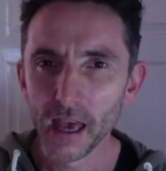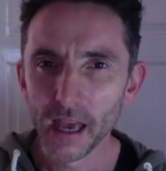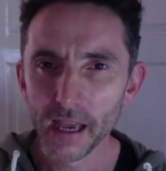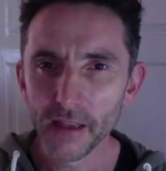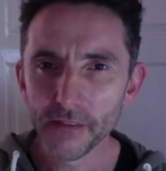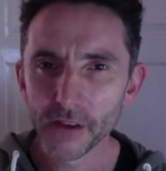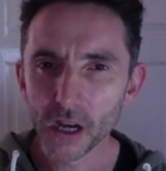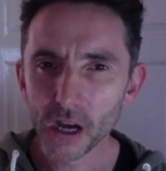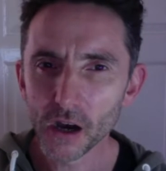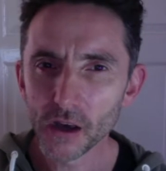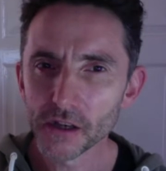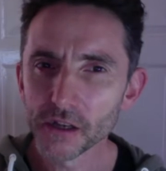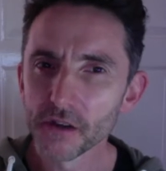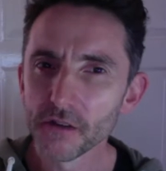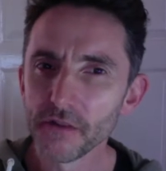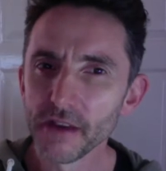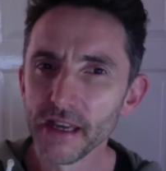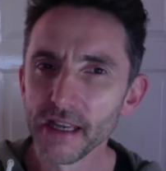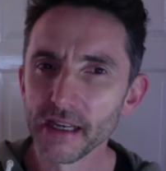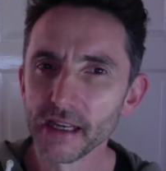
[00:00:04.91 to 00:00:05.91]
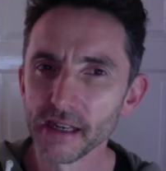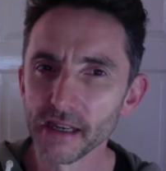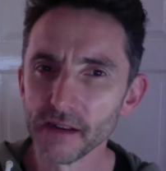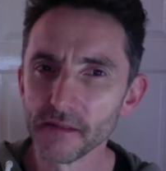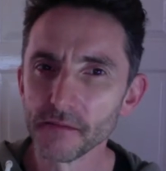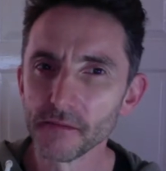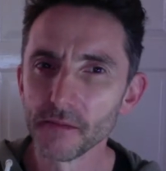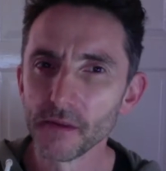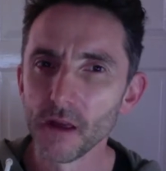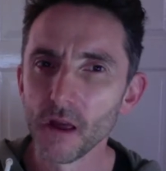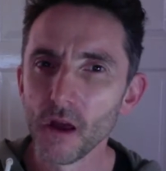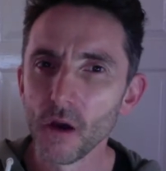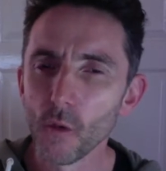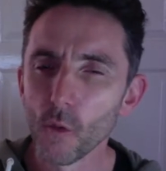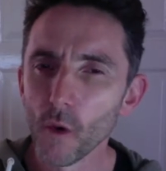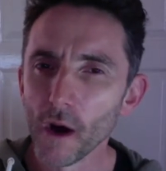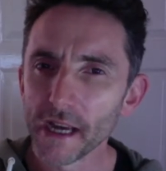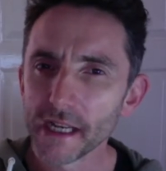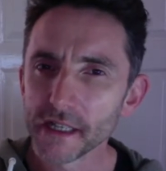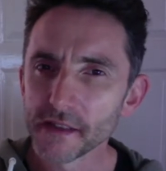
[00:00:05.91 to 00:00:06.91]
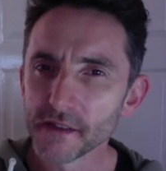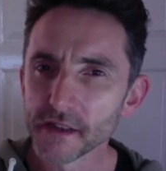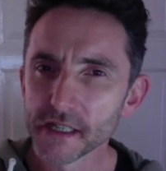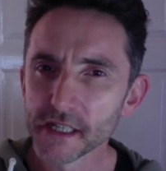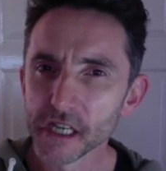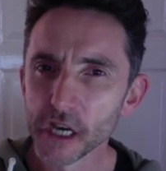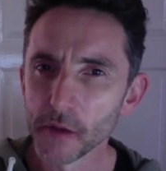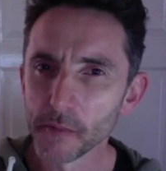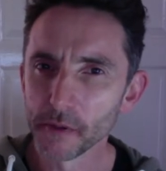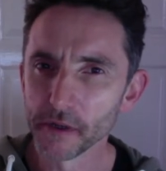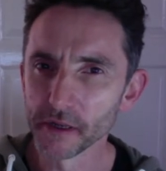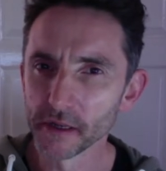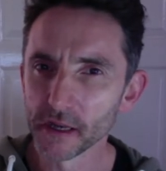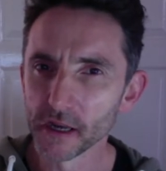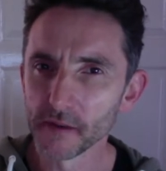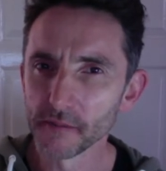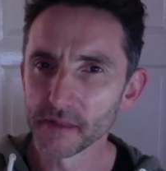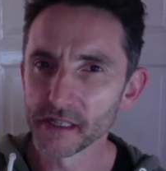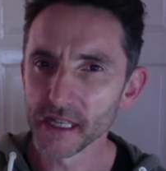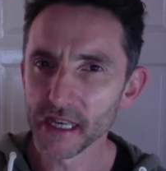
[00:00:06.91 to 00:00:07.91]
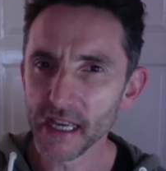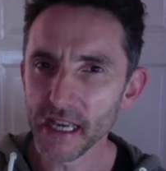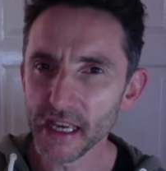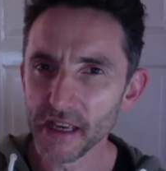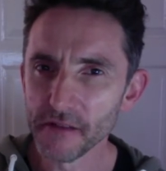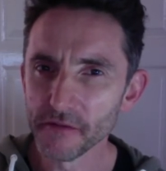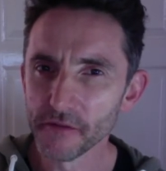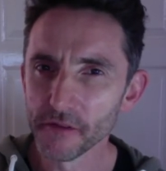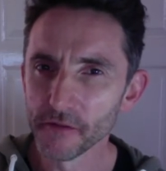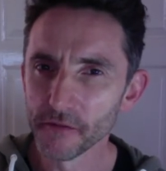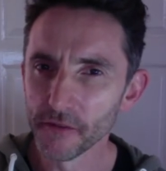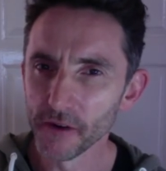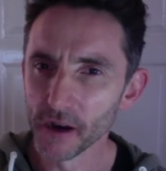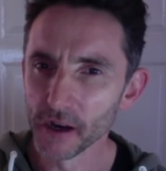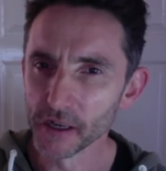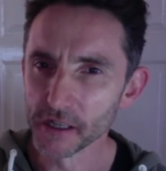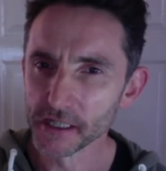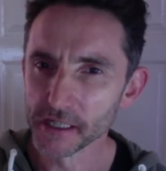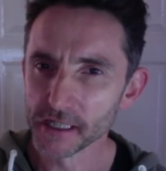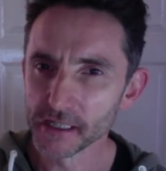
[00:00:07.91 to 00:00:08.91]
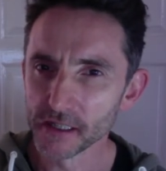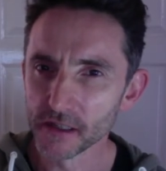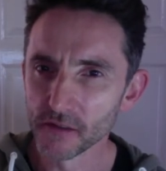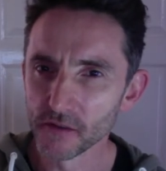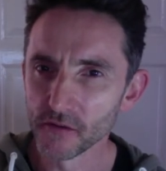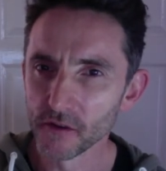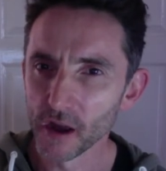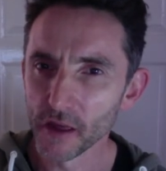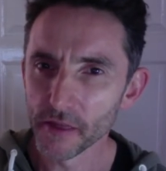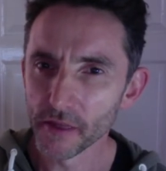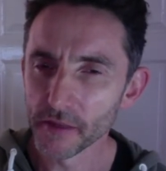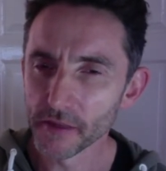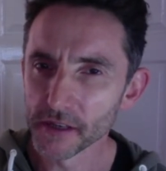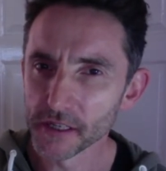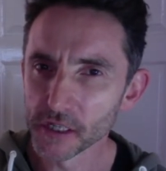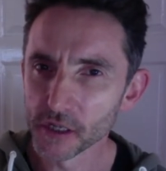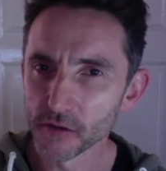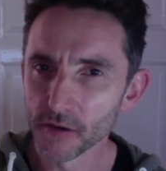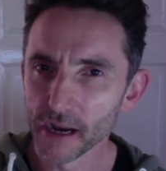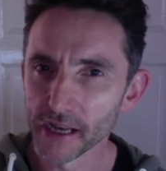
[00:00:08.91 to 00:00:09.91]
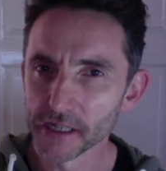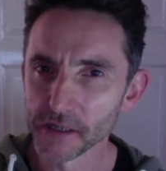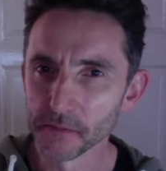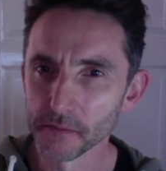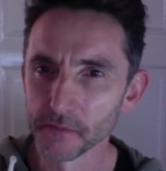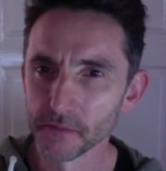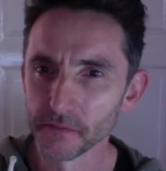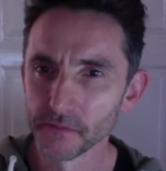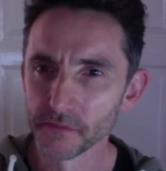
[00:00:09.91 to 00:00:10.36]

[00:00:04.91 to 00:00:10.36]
In the Garden of Eden, why did the serpent come to Eve first, rather than to Adam?